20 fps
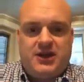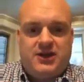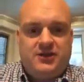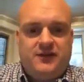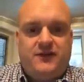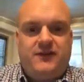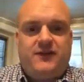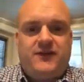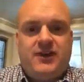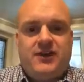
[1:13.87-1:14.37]

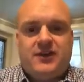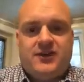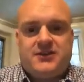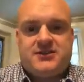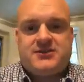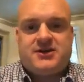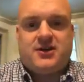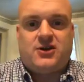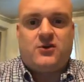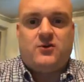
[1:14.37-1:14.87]
feel a
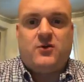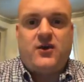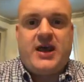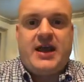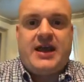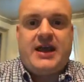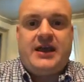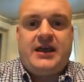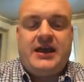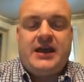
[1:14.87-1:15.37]
certain
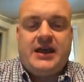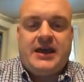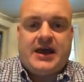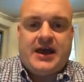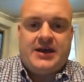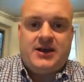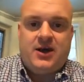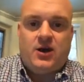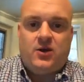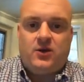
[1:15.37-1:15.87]
way. I
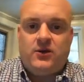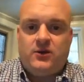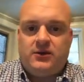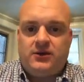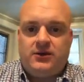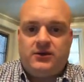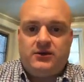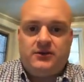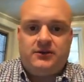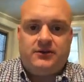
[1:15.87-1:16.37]
know,
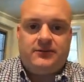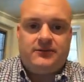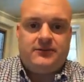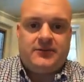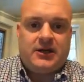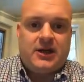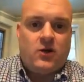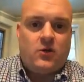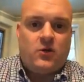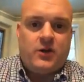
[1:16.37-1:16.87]

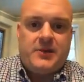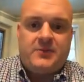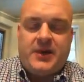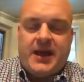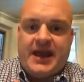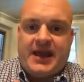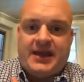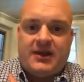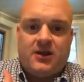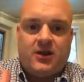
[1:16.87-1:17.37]
we
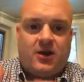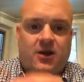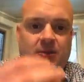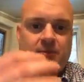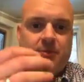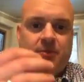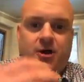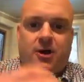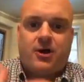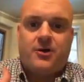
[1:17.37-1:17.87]
painted
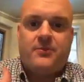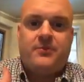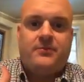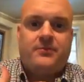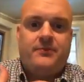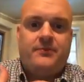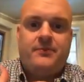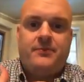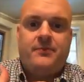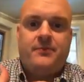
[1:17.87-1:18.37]
our
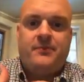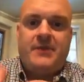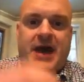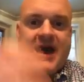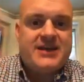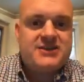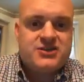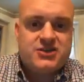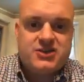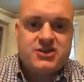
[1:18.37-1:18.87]

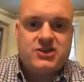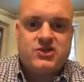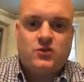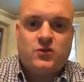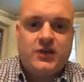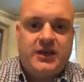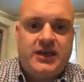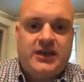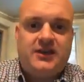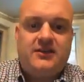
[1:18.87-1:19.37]
master
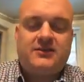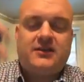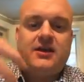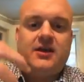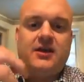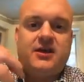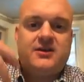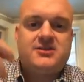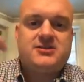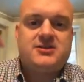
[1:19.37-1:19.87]
suite
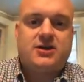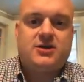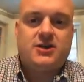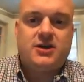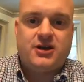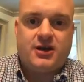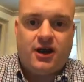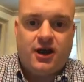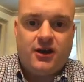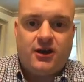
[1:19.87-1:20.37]
a certain
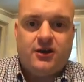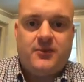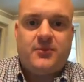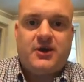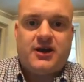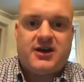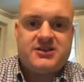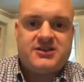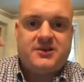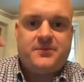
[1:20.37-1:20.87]
color
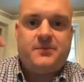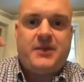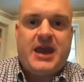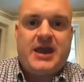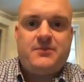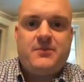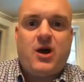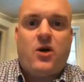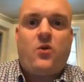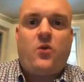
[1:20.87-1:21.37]
because it
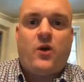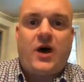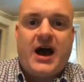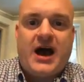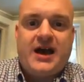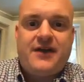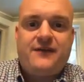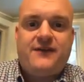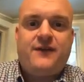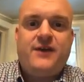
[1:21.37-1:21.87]
made my
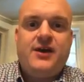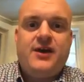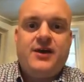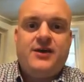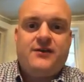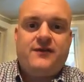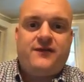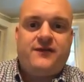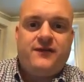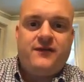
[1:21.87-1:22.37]
wife
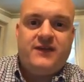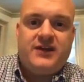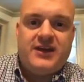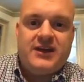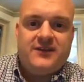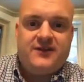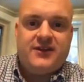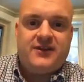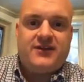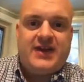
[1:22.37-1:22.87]

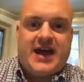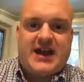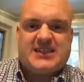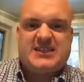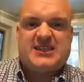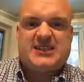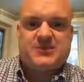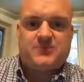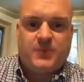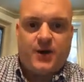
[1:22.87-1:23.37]
give it that
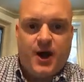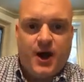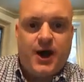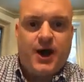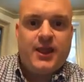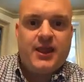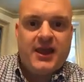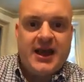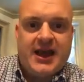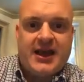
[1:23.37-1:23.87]

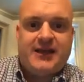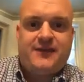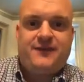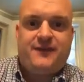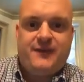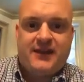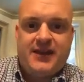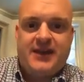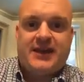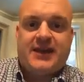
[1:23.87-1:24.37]
spa-like
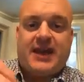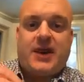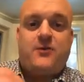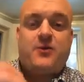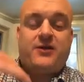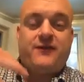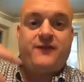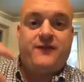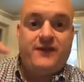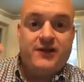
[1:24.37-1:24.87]
feeling. I
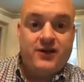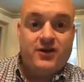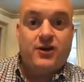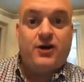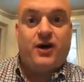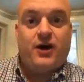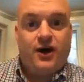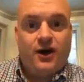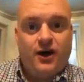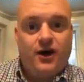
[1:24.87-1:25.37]
want to feel
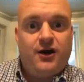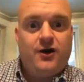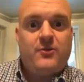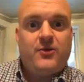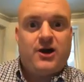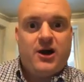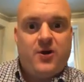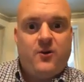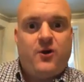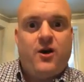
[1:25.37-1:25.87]
calm
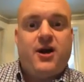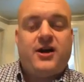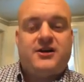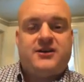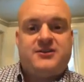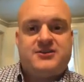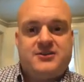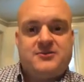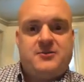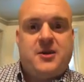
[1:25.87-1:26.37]
when I walk
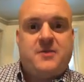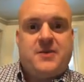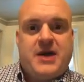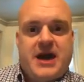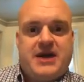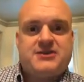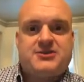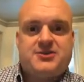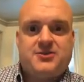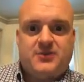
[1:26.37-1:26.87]
into my
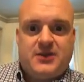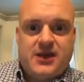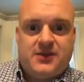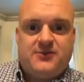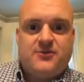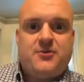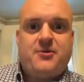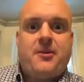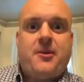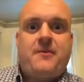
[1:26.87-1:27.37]
master
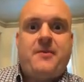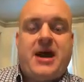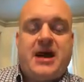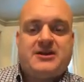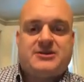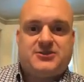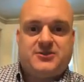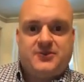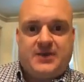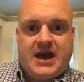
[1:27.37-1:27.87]
bedroom, my
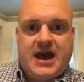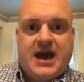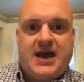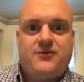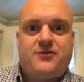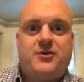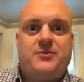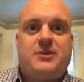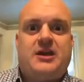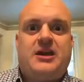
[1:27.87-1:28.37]
master bath,
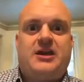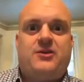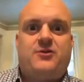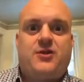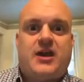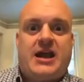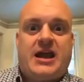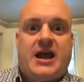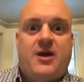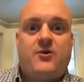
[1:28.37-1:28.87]
when I'm getting
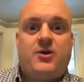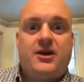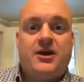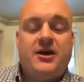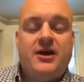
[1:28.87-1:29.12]
ready. I want